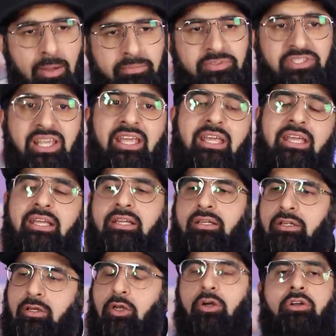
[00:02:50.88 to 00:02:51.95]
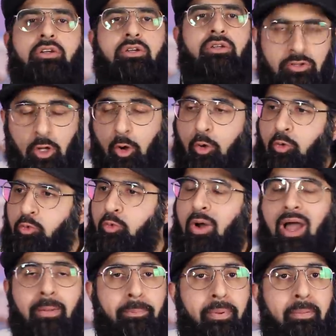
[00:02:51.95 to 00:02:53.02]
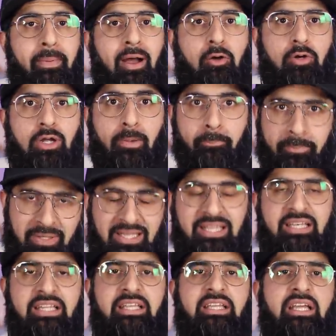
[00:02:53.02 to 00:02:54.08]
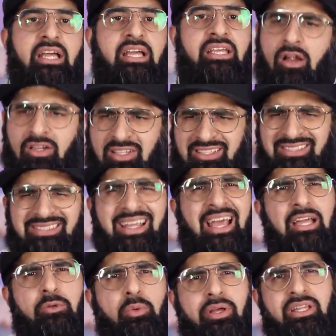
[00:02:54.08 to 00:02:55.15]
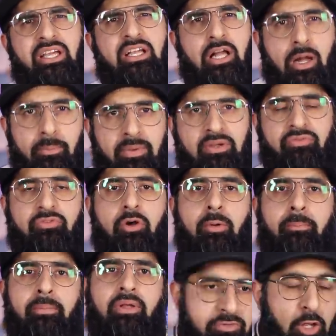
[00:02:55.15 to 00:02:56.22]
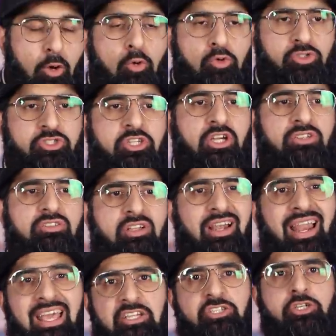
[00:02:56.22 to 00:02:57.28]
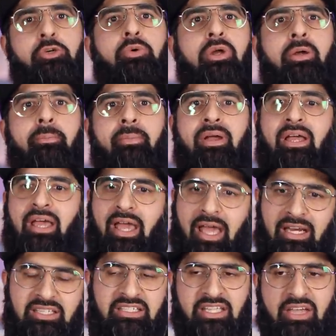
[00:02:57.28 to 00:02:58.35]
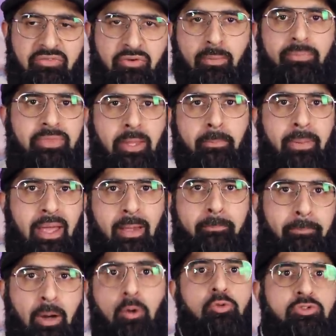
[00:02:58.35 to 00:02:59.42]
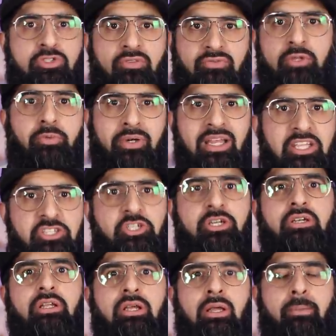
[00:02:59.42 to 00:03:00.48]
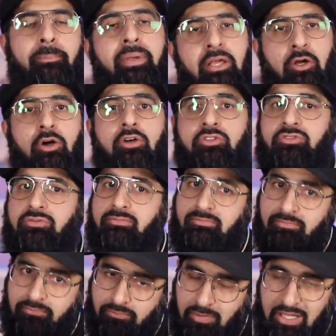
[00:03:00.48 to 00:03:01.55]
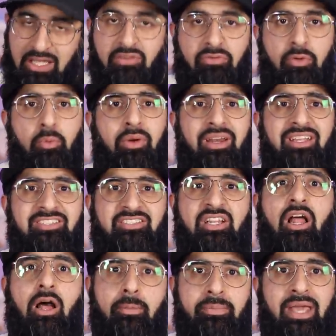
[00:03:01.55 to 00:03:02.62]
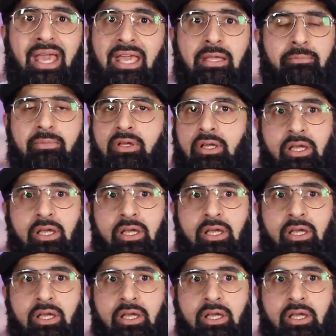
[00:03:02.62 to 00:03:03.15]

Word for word: I'm saying, look, don't wipe them out completely. Understand where they're coming from. Don't just lecture them and give them the bare bones of the religion. Because even when Islam came,